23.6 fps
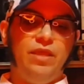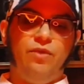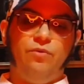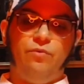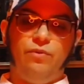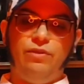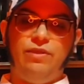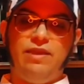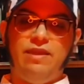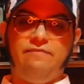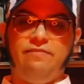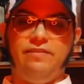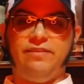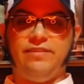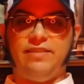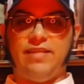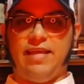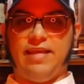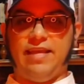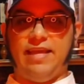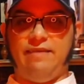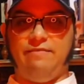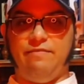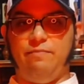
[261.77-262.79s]
when you have this
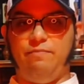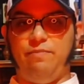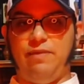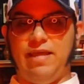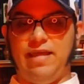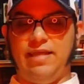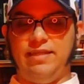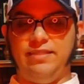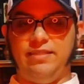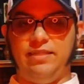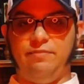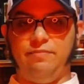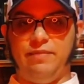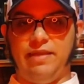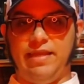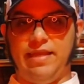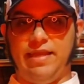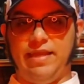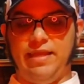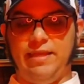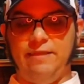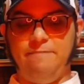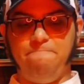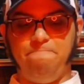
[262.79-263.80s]
agave plant, the
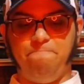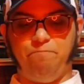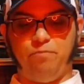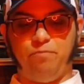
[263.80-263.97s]
maguey,